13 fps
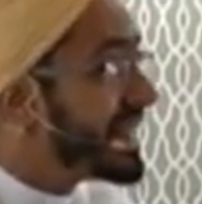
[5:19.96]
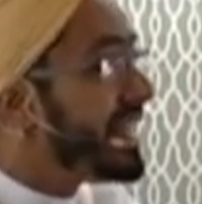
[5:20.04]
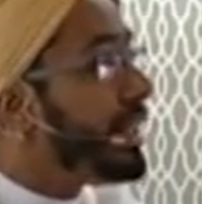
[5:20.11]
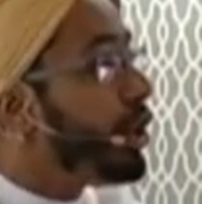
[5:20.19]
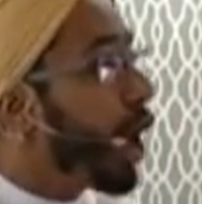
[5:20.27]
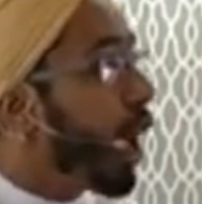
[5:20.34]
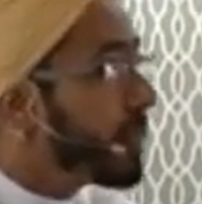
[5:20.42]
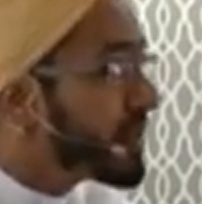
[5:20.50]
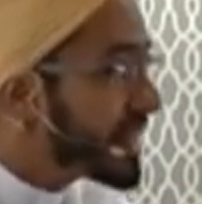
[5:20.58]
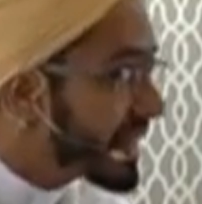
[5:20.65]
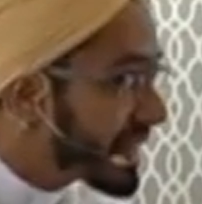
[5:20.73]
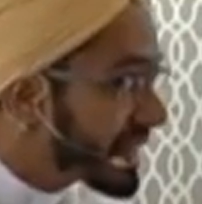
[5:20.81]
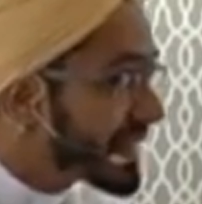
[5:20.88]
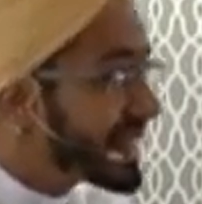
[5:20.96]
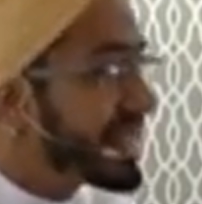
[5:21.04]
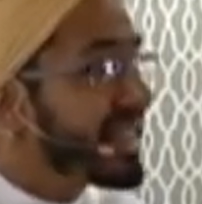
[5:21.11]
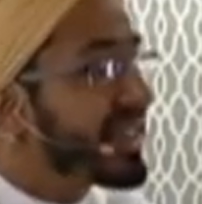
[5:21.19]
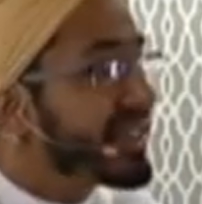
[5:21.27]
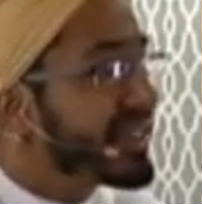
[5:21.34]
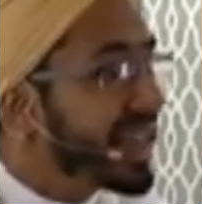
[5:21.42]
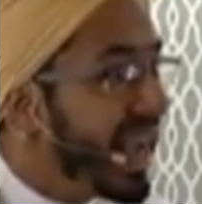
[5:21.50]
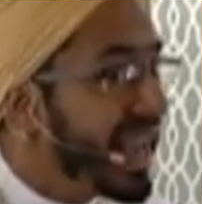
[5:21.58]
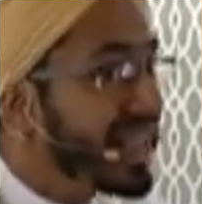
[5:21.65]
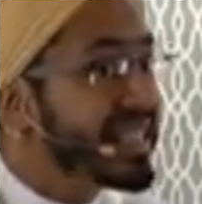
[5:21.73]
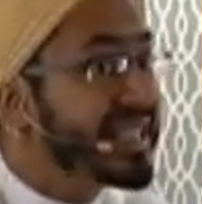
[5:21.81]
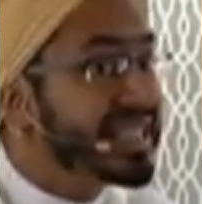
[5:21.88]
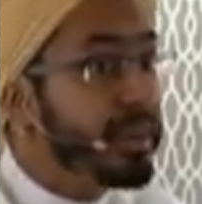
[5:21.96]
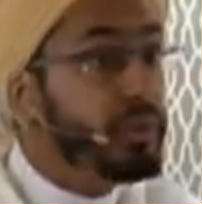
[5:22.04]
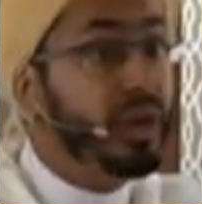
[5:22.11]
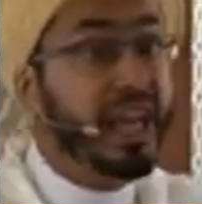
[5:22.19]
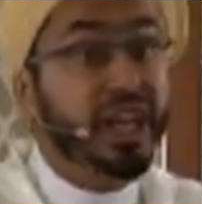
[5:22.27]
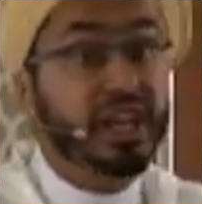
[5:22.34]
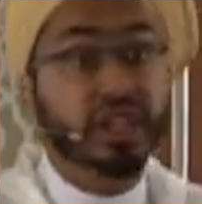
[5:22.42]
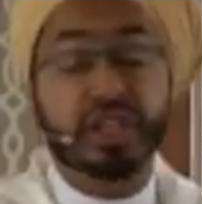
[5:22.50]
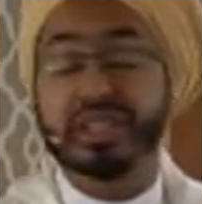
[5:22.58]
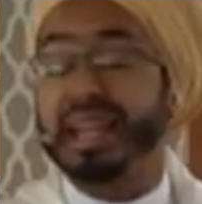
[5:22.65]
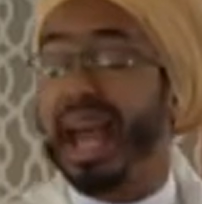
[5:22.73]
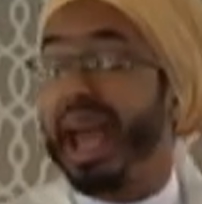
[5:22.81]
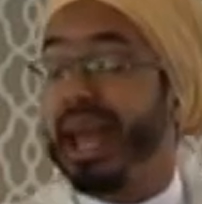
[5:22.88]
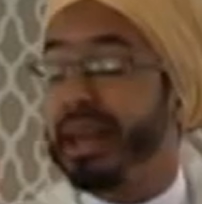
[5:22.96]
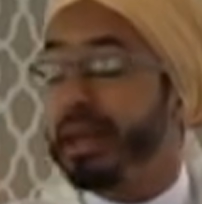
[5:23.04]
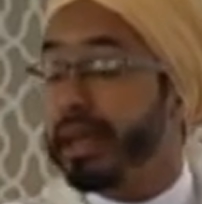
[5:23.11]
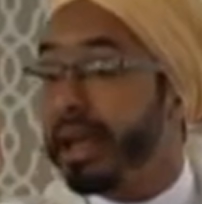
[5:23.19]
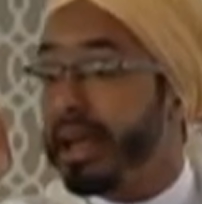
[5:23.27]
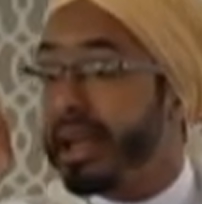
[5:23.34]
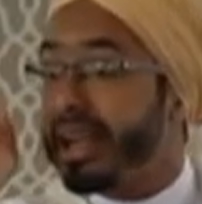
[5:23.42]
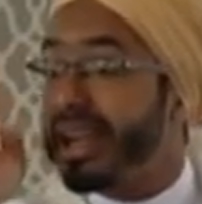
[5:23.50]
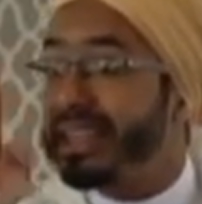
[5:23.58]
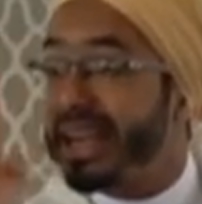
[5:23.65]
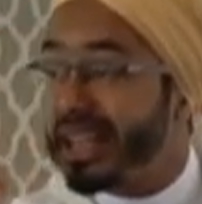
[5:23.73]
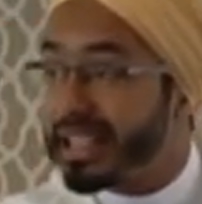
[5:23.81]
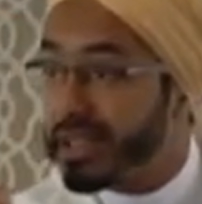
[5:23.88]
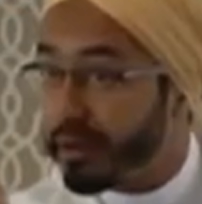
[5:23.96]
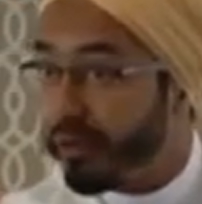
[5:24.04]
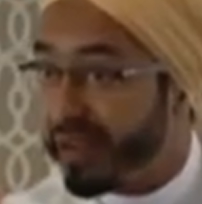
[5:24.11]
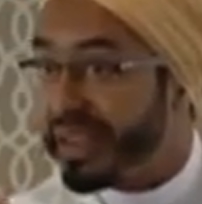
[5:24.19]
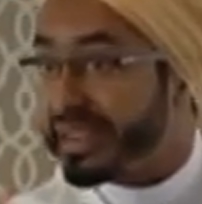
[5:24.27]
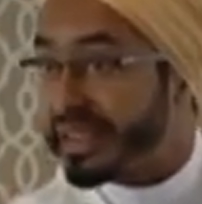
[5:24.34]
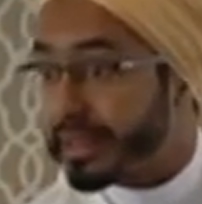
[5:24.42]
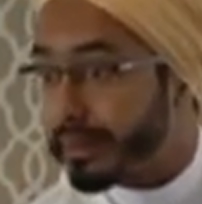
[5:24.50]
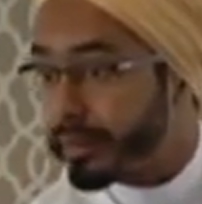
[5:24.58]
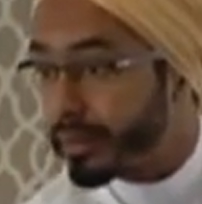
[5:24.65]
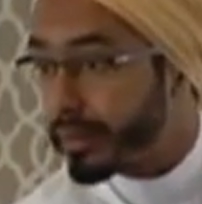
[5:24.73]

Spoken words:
certain obstacles, certain trials, tribulations, and catastrophes.